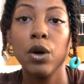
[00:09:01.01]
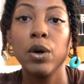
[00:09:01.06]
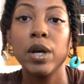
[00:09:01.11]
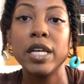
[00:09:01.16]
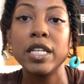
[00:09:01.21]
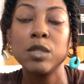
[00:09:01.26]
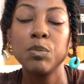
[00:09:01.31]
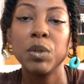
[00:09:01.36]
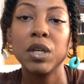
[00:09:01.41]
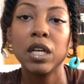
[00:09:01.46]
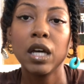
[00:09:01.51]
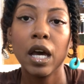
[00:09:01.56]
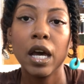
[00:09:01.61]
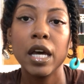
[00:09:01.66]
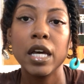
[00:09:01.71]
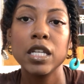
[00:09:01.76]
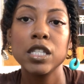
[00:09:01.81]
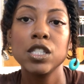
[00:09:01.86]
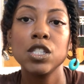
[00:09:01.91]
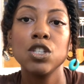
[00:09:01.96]
is
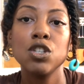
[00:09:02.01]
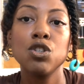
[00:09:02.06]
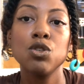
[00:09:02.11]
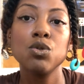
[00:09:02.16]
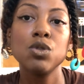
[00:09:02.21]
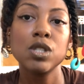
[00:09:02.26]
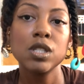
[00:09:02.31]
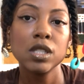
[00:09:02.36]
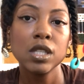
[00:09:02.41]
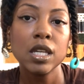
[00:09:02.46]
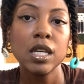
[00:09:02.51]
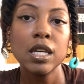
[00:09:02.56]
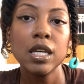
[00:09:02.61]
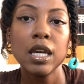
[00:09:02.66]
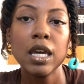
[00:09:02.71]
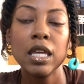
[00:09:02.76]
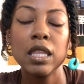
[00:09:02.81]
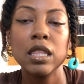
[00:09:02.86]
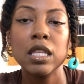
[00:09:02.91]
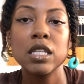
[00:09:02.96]
because you see
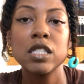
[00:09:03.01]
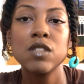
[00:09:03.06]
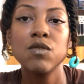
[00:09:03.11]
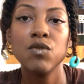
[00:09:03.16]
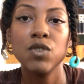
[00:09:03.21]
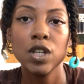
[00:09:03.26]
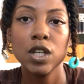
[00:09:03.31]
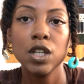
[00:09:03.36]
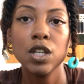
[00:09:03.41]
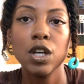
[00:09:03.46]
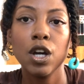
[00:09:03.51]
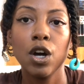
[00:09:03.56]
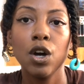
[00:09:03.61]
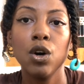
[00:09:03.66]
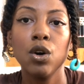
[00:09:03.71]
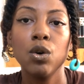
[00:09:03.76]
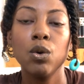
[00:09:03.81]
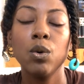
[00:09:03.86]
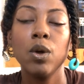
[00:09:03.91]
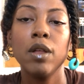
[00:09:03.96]
in this
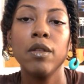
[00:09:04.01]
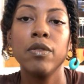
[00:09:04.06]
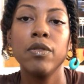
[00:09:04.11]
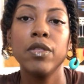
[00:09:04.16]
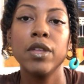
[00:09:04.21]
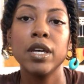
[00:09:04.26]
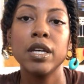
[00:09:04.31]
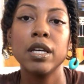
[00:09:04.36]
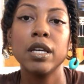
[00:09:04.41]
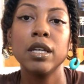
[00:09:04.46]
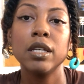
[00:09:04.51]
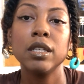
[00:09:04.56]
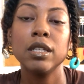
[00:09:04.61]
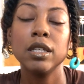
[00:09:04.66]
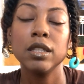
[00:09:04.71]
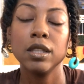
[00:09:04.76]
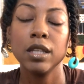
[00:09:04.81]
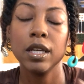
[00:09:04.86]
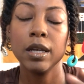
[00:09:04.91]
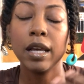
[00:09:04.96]
video,
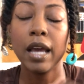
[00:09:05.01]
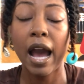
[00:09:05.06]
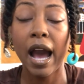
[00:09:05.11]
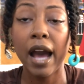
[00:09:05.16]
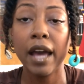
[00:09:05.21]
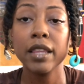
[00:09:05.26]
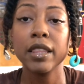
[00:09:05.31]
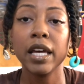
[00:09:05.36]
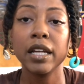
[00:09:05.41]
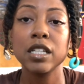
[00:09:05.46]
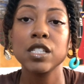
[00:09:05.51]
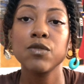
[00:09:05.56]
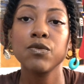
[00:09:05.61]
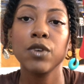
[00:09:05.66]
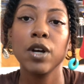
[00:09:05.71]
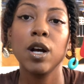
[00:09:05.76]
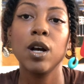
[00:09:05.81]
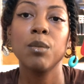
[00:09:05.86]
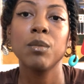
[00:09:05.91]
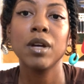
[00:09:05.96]
the guy that is
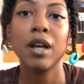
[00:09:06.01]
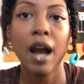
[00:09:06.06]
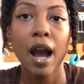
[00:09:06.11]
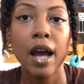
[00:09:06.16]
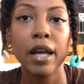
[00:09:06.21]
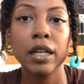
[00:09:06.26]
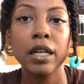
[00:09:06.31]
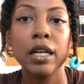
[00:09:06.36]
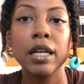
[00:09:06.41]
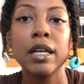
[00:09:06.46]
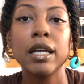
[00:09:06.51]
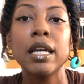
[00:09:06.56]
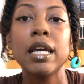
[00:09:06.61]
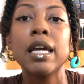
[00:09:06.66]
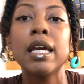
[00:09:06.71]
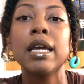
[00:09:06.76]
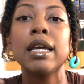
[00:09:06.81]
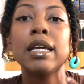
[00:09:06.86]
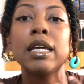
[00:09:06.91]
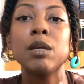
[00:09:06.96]
from Ghana,
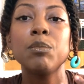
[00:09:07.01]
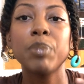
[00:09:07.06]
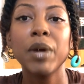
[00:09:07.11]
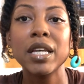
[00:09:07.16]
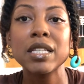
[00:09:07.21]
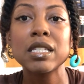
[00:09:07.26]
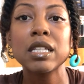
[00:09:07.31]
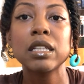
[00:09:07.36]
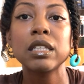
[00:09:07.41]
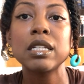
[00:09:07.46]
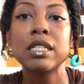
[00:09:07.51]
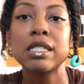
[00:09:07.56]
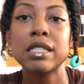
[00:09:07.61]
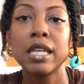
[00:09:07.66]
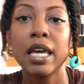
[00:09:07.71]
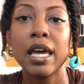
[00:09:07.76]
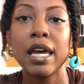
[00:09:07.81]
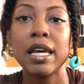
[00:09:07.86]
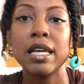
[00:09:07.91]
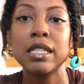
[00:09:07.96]
he basically
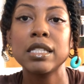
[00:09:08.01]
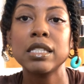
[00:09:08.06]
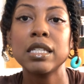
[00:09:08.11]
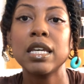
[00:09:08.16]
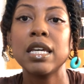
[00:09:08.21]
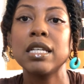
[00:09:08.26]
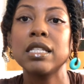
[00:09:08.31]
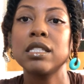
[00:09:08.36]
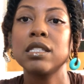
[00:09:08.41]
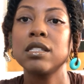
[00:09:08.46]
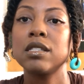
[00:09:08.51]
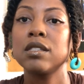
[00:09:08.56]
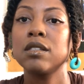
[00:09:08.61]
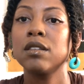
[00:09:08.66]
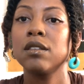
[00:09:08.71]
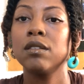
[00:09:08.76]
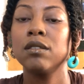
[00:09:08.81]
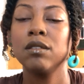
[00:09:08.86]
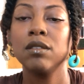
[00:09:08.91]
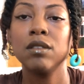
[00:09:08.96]
says it's
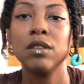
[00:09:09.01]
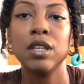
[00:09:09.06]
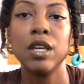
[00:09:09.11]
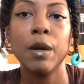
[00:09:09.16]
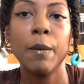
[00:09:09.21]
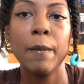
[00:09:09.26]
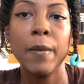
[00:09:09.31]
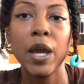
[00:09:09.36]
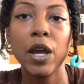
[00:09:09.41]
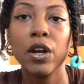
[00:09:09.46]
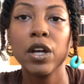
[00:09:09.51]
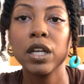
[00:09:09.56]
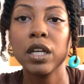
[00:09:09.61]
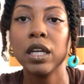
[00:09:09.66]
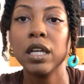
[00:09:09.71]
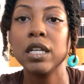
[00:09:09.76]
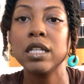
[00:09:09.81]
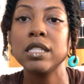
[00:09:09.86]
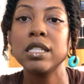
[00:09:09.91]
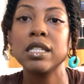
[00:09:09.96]
the
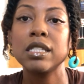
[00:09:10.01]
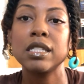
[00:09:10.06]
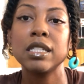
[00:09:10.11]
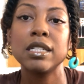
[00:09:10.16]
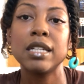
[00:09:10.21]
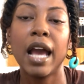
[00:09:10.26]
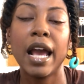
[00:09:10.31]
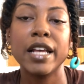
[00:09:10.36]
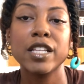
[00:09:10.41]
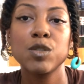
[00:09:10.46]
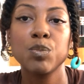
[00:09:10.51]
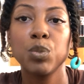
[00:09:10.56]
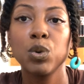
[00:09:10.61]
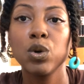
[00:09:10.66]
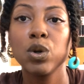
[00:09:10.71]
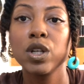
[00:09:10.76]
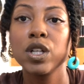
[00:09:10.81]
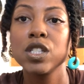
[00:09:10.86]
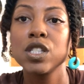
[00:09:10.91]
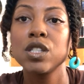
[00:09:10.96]
Americans, it's the
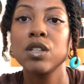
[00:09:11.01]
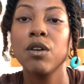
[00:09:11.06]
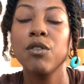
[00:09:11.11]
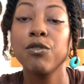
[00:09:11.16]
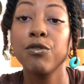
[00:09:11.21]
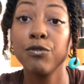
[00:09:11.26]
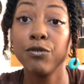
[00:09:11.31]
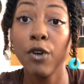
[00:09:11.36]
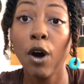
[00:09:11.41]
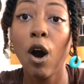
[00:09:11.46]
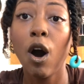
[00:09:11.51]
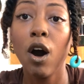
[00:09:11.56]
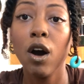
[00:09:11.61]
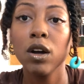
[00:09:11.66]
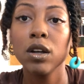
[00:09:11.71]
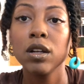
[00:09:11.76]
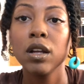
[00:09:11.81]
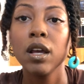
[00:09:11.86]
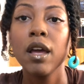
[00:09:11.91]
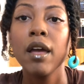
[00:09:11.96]
Diasporans'
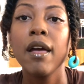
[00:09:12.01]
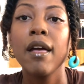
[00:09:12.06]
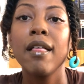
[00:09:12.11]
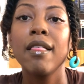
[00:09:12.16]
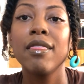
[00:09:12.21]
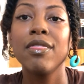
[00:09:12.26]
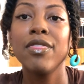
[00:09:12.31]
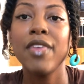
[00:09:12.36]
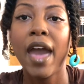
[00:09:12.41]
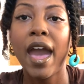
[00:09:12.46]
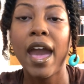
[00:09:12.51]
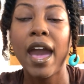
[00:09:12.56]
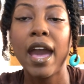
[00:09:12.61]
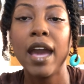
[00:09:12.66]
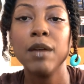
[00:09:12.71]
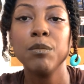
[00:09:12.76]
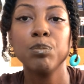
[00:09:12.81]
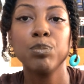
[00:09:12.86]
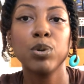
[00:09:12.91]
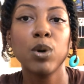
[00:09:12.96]
fault
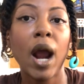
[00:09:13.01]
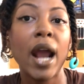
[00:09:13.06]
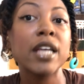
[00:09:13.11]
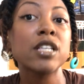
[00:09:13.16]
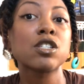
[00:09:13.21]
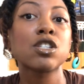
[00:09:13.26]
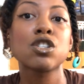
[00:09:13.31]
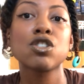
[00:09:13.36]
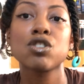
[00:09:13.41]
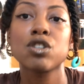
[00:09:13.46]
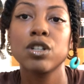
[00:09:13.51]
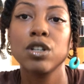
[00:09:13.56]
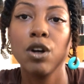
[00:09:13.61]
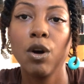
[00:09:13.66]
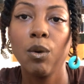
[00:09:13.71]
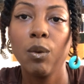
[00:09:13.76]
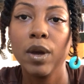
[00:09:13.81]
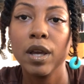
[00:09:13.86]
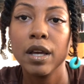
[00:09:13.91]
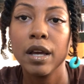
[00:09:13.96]
that prices are
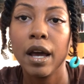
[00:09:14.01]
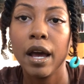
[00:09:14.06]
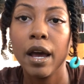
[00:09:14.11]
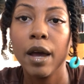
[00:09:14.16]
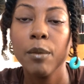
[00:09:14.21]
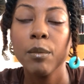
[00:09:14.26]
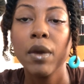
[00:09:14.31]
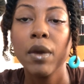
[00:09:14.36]
going up